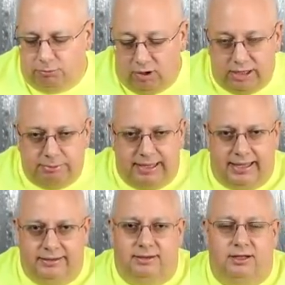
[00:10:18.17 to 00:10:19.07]

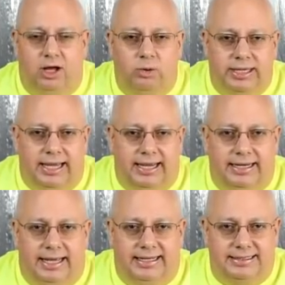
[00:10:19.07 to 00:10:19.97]
Broadband low
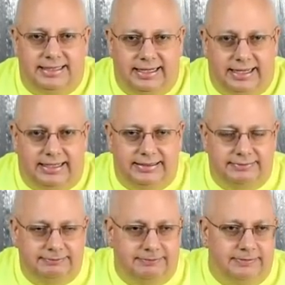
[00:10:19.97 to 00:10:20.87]
gain antenna.
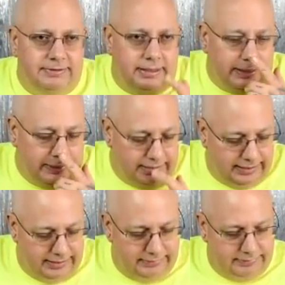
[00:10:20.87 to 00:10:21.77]

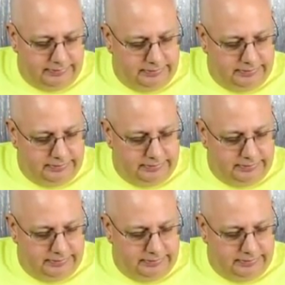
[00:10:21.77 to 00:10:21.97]
Okay?